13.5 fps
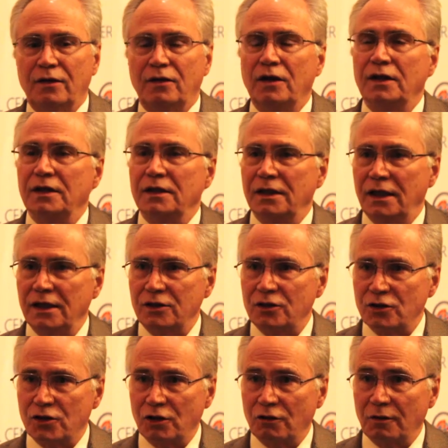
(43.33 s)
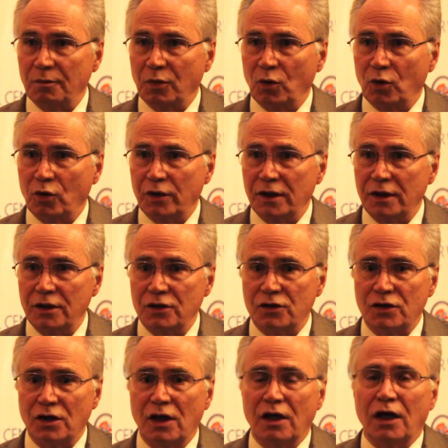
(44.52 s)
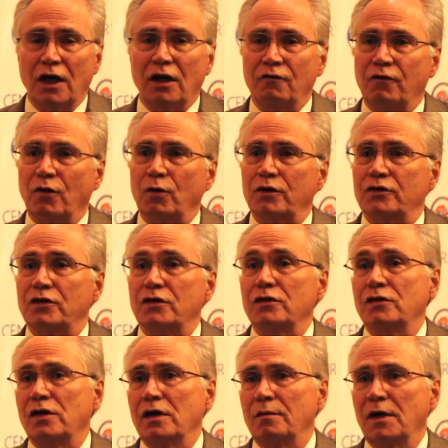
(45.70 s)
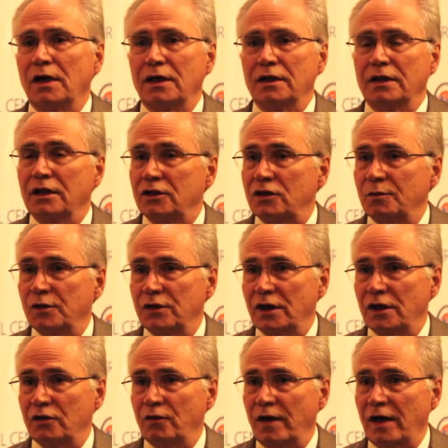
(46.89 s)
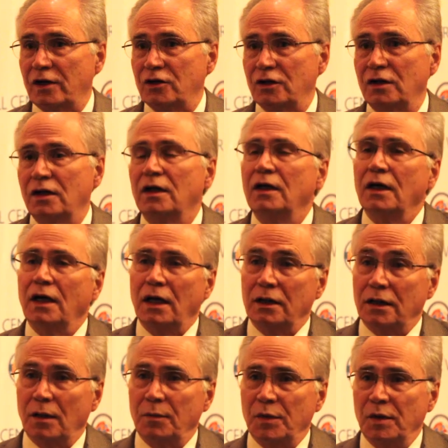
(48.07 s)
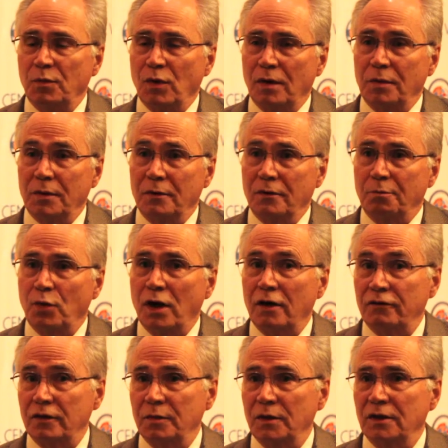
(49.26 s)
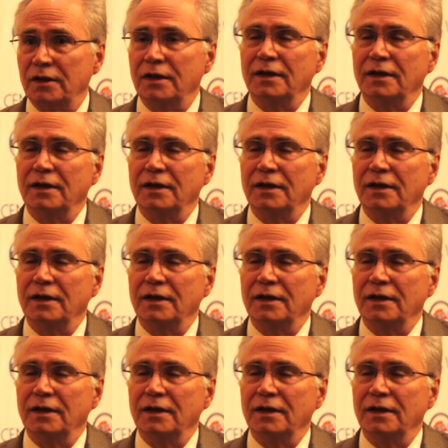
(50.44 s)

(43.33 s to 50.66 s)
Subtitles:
that engages their employees and focuses them on customer satisfaction and company profitability.